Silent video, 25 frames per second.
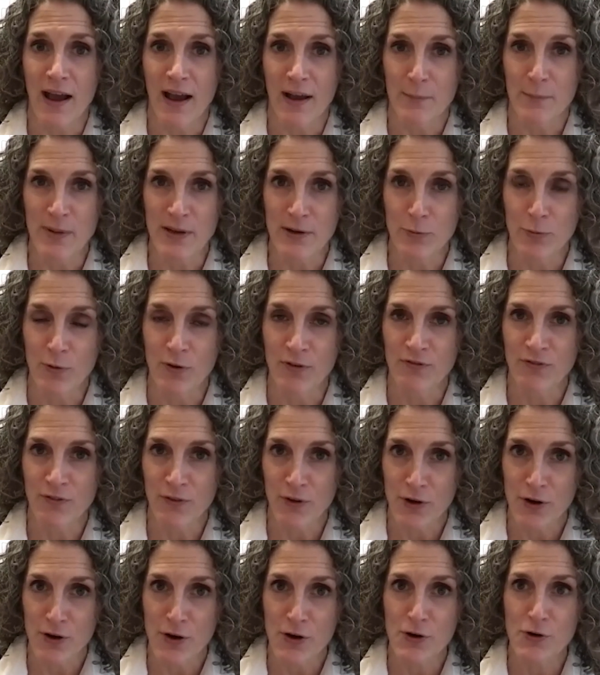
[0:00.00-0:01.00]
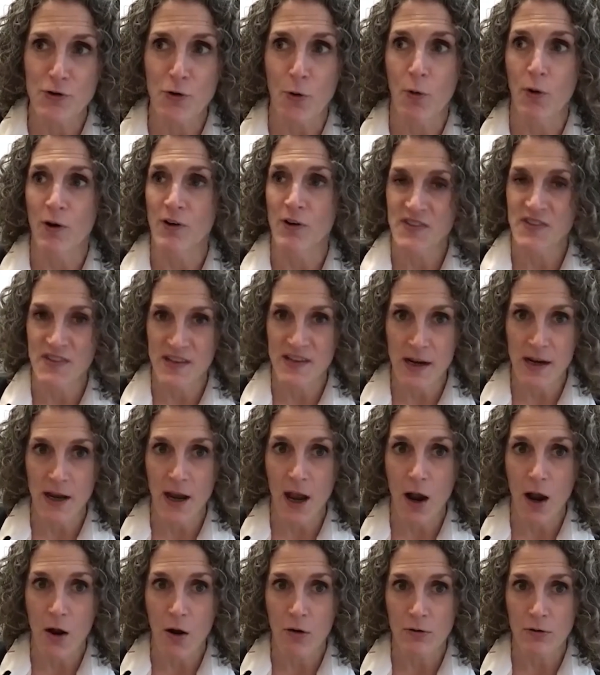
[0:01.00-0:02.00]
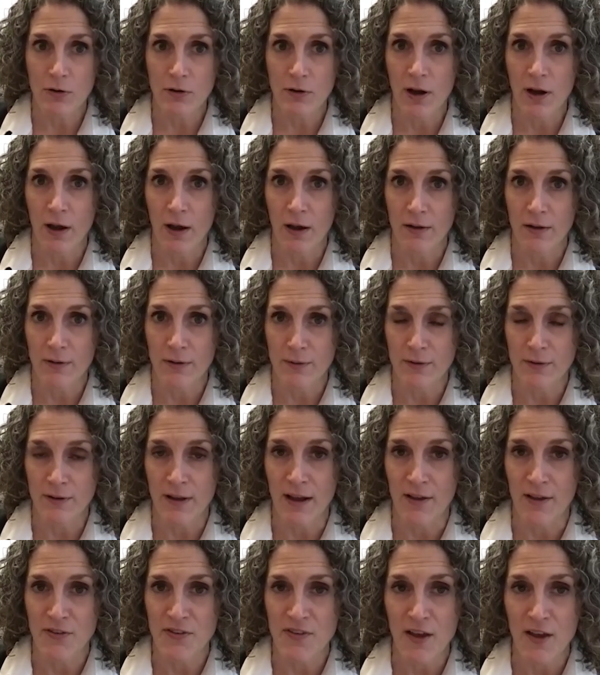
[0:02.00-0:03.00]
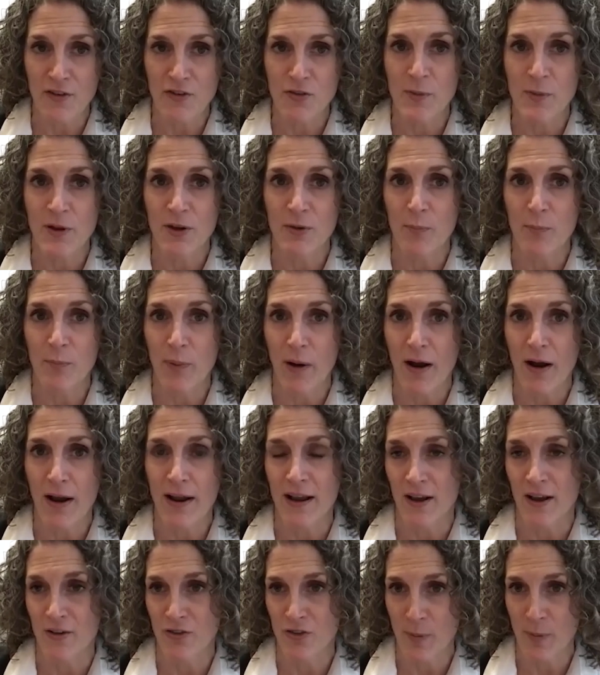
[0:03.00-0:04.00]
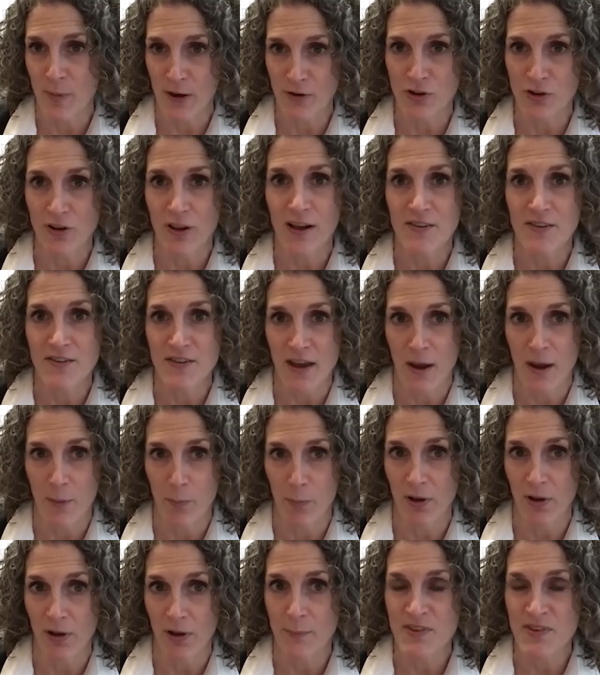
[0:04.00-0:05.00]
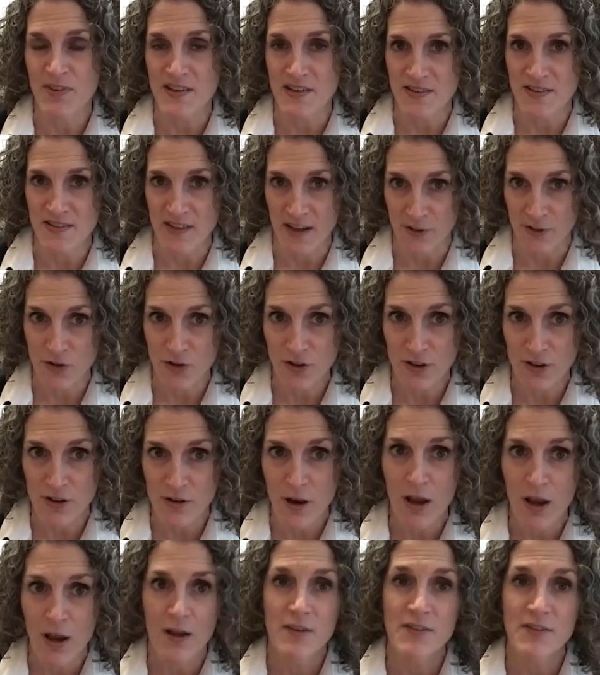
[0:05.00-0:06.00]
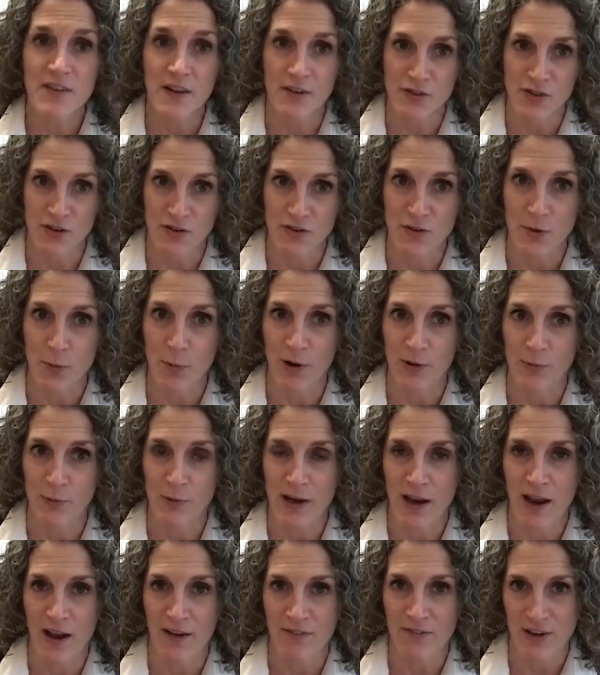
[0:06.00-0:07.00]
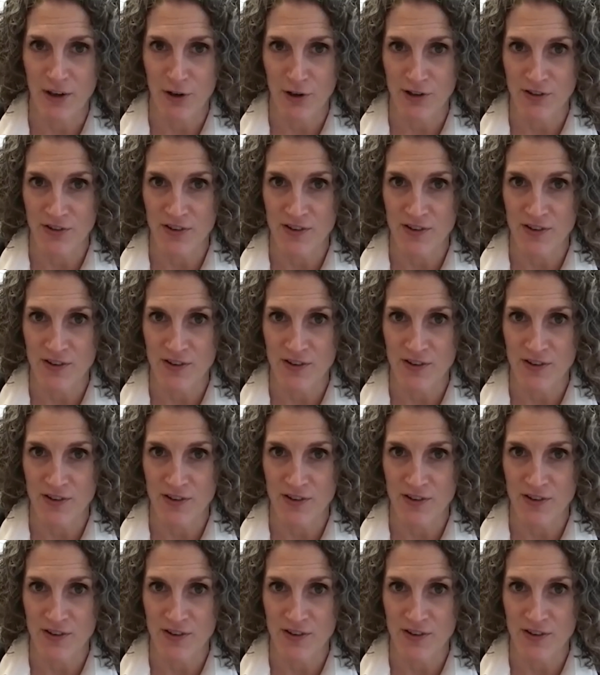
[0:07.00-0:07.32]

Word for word: be referred or seek out assessment by a specialized epilepsy center, such as the one we have here at